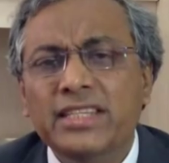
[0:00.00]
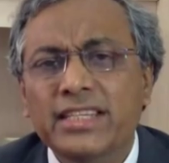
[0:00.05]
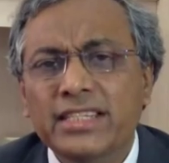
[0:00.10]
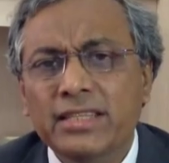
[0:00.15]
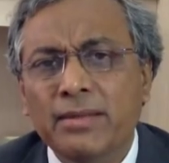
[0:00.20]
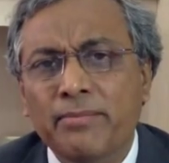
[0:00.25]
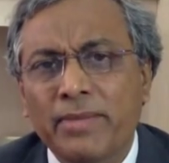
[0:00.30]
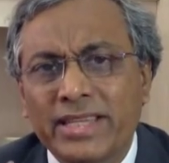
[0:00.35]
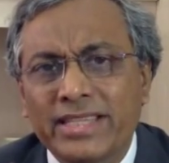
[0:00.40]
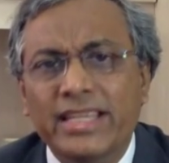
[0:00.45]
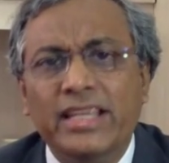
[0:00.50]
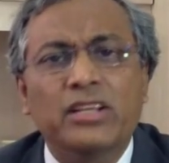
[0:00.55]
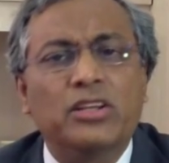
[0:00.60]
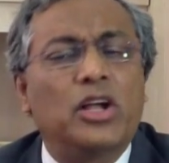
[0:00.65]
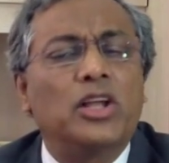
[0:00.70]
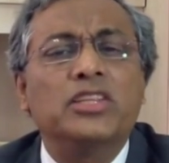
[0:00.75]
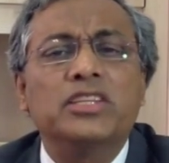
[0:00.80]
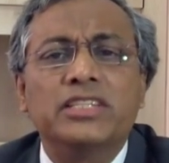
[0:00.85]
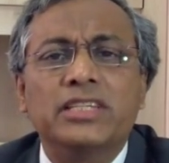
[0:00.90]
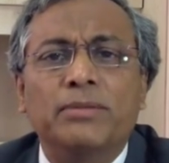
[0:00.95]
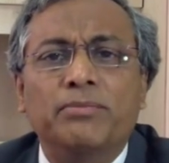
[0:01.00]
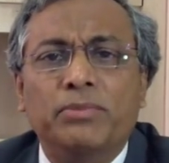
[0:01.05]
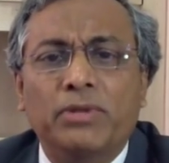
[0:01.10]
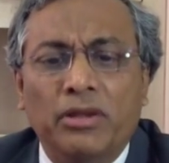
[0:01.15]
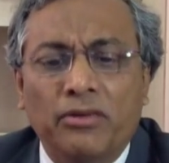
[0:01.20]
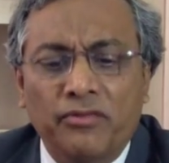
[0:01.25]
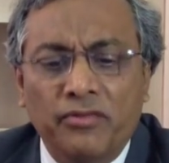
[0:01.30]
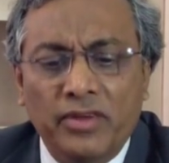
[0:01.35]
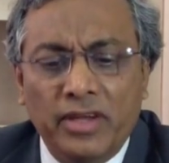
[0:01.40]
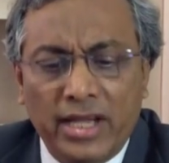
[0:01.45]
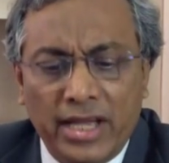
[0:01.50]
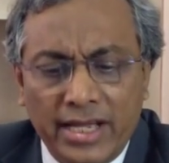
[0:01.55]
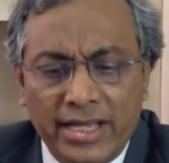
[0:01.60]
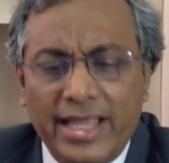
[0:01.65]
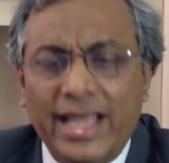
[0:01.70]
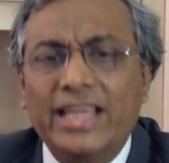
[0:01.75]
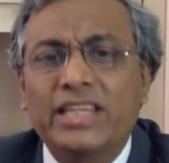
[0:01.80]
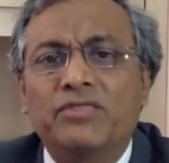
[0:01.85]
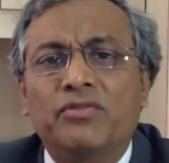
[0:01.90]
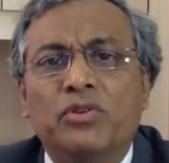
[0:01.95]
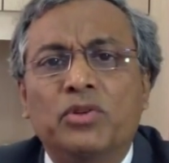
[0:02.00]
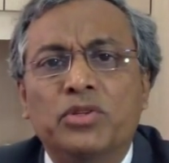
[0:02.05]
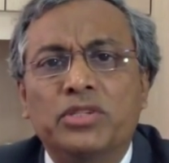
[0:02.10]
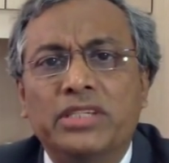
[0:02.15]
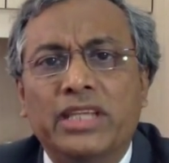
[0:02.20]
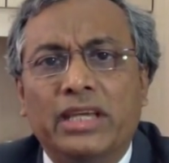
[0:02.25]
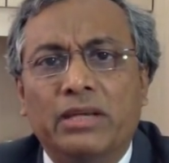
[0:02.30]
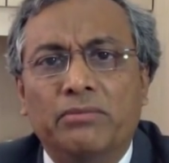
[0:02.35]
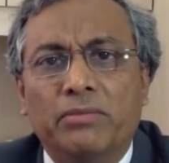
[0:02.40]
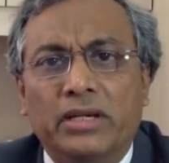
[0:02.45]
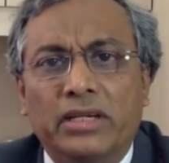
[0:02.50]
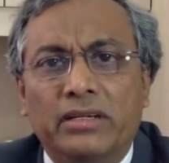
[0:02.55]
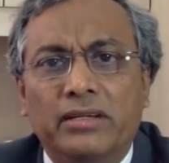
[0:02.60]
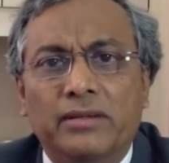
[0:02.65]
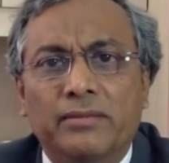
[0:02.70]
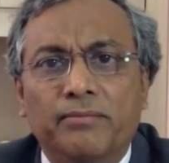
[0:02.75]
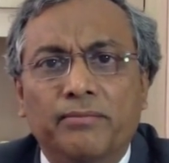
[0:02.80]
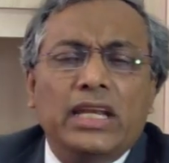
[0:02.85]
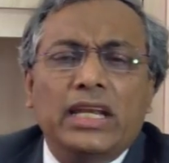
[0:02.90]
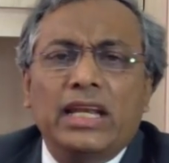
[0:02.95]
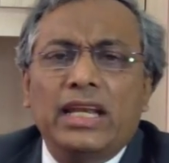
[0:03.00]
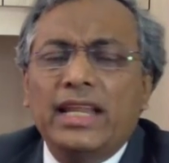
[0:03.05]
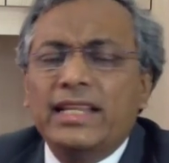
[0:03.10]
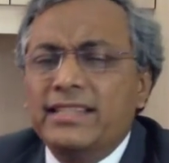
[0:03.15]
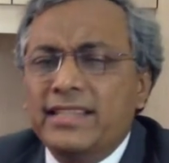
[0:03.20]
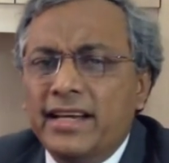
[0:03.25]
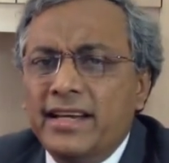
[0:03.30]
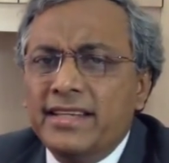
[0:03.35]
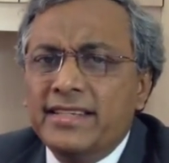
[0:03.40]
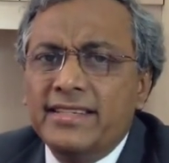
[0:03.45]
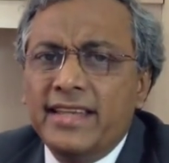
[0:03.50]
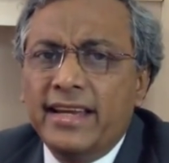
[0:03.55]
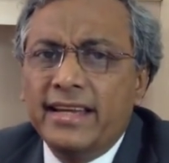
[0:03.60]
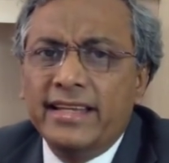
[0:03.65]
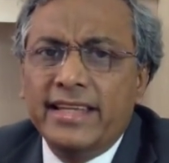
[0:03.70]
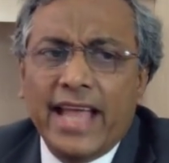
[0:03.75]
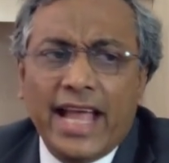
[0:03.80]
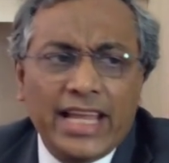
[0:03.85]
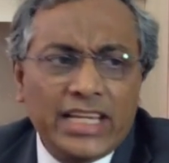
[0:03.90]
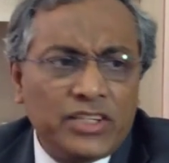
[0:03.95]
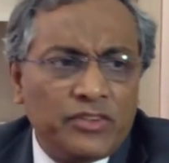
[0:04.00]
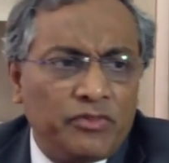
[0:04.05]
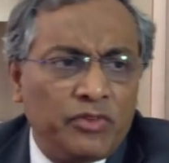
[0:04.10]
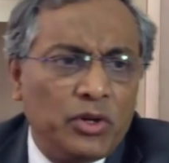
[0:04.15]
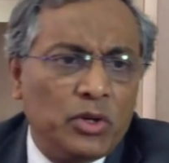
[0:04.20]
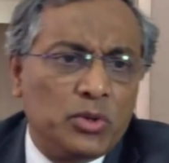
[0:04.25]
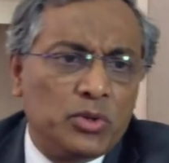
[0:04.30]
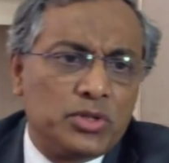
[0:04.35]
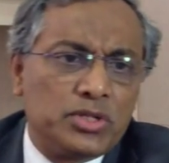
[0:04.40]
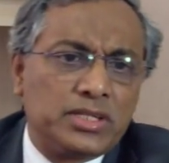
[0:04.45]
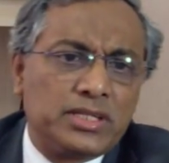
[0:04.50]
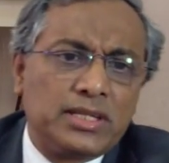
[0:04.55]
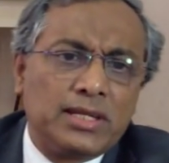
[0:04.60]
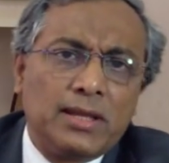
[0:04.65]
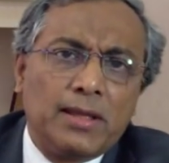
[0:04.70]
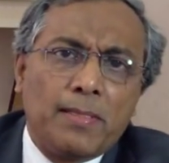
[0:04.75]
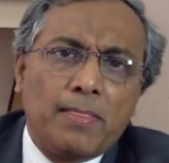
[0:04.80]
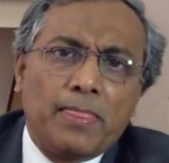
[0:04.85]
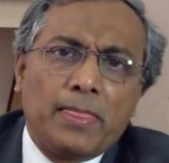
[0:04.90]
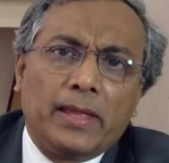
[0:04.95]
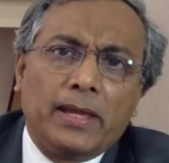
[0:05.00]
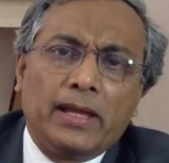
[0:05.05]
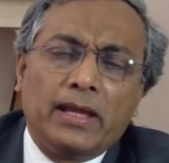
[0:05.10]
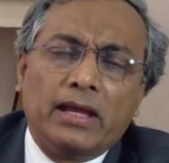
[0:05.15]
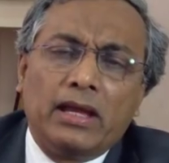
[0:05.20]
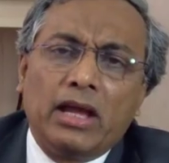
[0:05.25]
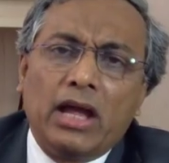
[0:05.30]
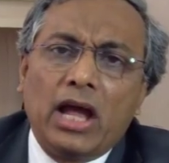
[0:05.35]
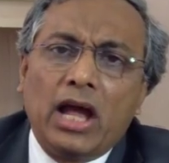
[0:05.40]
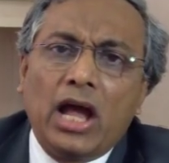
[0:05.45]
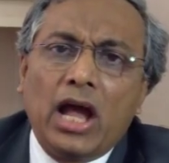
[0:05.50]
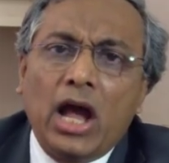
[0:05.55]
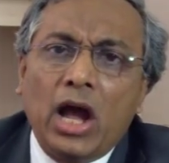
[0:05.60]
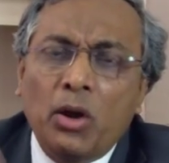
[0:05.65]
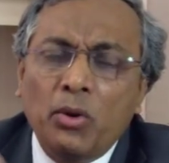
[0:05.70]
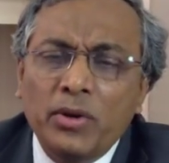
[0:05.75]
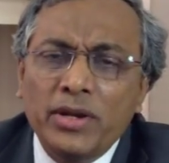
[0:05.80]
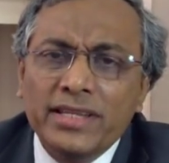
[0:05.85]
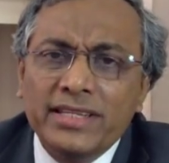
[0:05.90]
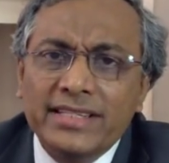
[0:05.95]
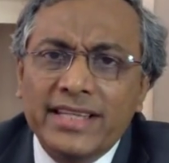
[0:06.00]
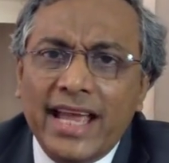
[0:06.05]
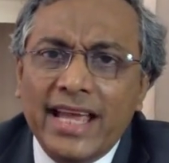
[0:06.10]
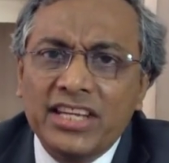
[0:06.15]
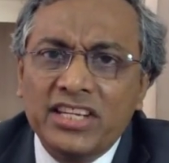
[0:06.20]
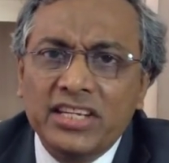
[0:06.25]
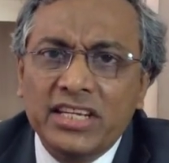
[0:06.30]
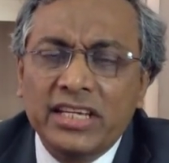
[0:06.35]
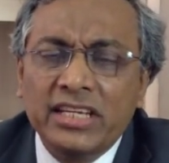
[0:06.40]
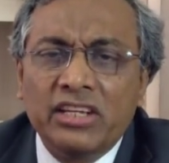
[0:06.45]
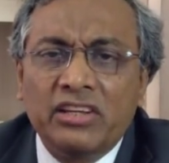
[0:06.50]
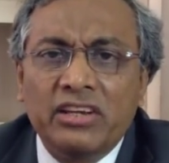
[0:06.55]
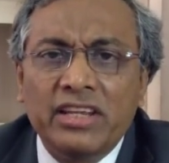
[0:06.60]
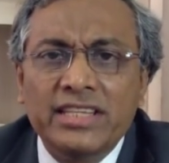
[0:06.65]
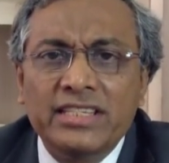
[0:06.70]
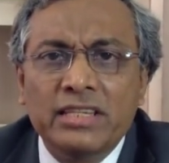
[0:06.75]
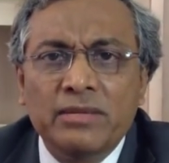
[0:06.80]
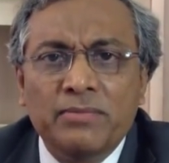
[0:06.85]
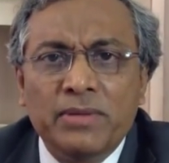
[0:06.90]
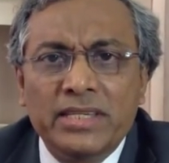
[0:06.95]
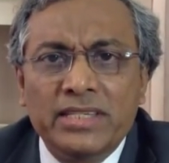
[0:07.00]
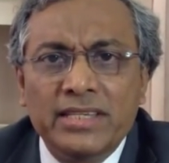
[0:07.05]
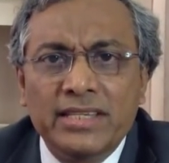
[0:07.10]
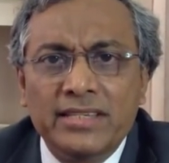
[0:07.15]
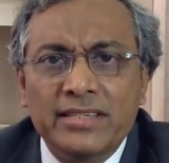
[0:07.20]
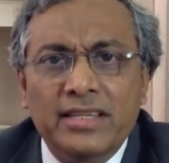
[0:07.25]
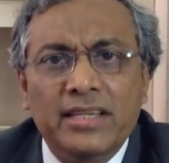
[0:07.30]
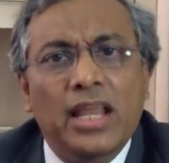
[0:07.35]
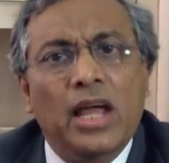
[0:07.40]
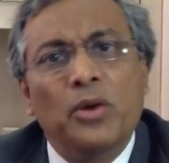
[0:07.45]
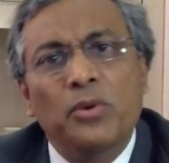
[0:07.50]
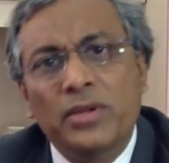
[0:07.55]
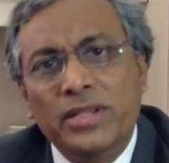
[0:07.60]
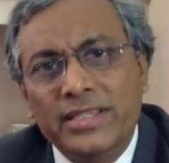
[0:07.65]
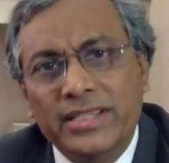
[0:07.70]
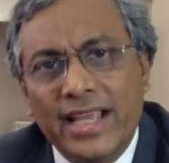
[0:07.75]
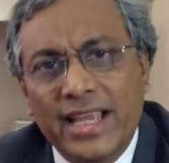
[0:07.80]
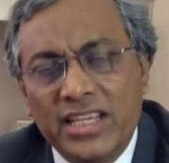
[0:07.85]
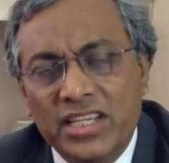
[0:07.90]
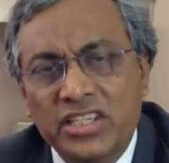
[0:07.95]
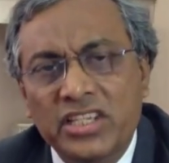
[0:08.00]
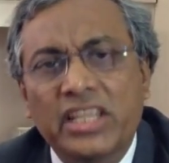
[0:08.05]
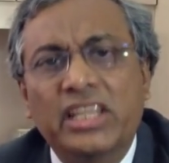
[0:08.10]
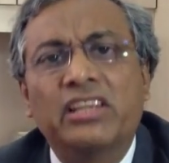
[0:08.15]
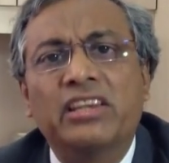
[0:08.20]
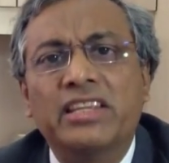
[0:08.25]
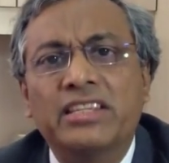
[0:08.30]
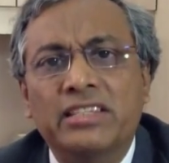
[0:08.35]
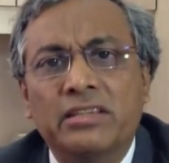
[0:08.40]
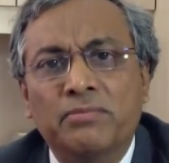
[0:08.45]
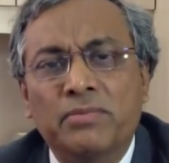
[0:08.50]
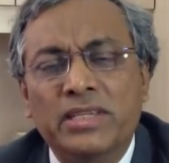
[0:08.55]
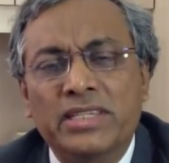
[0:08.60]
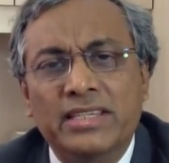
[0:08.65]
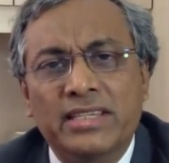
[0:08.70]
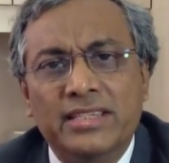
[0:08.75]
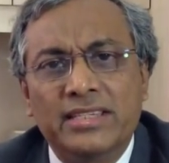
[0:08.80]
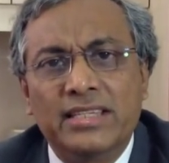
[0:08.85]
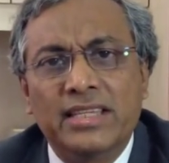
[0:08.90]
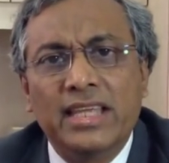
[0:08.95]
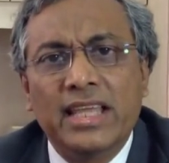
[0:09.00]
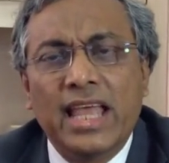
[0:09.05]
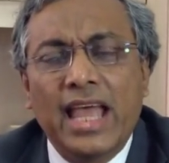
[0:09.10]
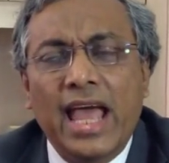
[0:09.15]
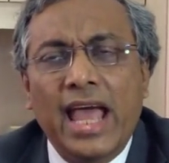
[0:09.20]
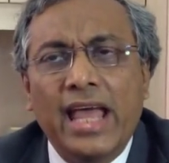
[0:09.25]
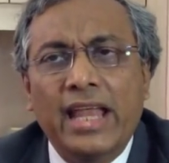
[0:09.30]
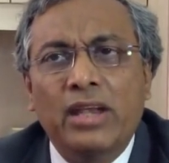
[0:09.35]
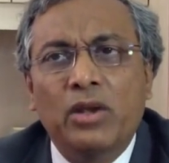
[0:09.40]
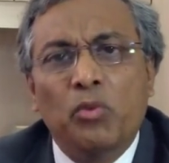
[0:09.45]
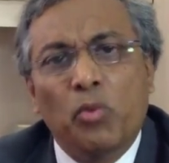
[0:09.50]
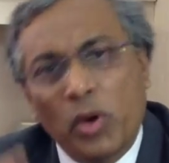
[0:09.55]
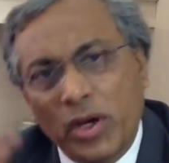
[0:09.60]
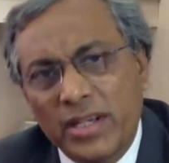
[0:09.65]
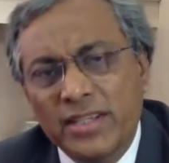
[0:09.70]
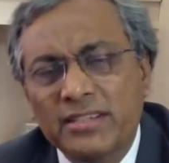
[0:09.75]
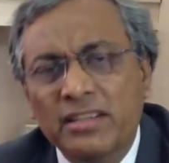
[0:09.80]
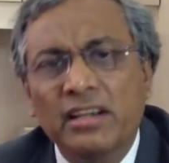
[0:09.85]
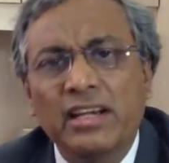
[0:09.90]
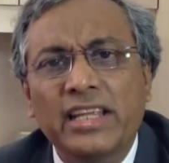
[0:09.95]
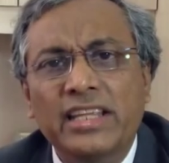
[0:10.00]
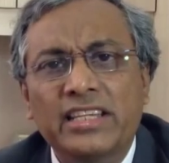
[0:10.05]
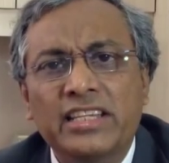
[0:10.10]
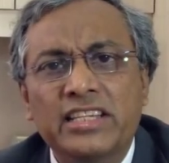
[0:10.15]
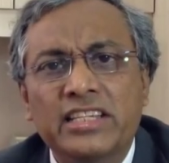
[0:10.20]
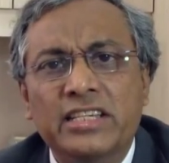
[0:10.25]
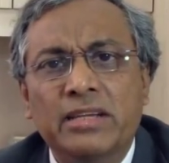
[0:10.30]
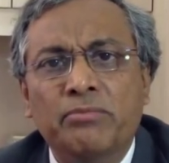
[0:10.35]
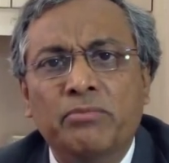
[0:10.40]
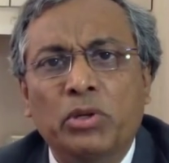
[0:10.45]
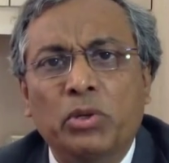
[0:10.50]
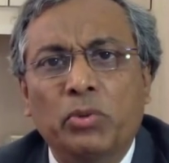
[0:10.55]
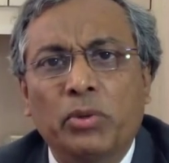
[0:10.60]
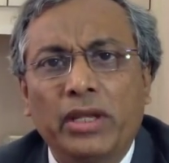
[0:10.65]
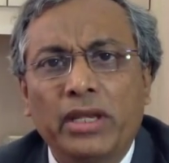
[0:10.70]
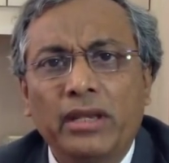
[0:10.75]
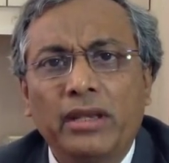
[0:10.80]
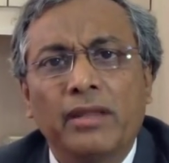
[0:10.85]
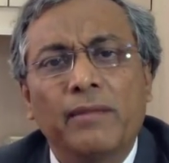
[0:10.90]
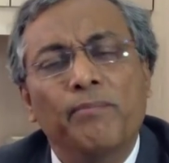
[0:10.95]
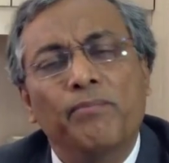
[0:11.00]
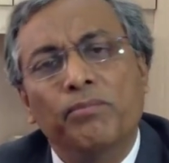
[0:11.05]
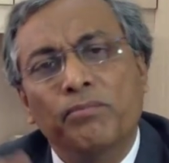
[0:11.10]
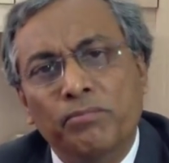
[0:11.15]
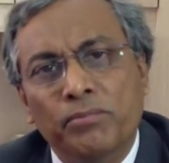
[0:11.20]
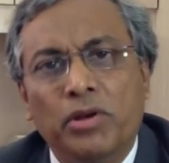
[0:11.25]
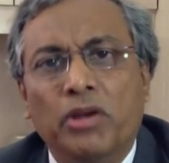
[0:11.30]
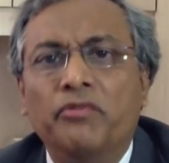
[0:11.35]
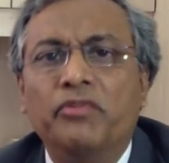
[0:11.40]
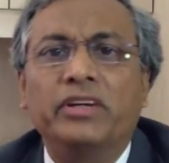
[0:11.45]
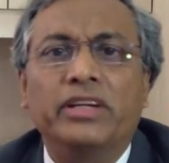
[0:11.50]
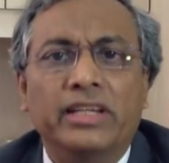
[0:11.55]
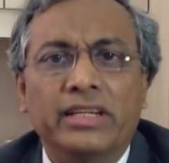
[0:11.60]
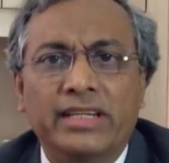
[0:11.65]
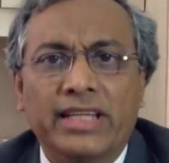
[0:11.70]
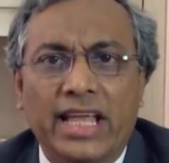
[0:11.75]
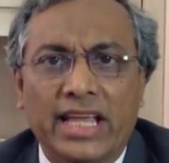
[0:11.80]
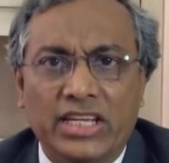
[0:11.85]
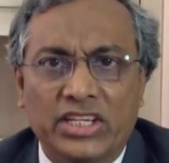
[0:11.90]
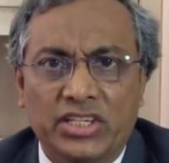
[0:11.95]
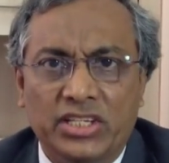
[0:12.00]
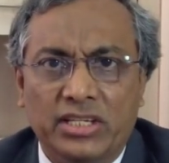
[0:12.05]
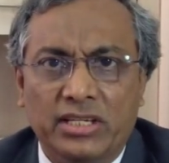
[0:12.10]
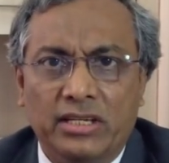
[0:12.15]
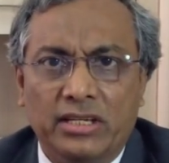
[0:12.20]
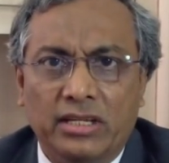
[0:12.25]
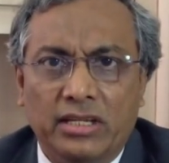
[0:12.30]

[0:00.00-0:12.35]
is the basic concept of a cash flow statement. Let's understand cash flows. How does cash increase in business and how does cash decrease in business? And what is the relationship between profit and cash?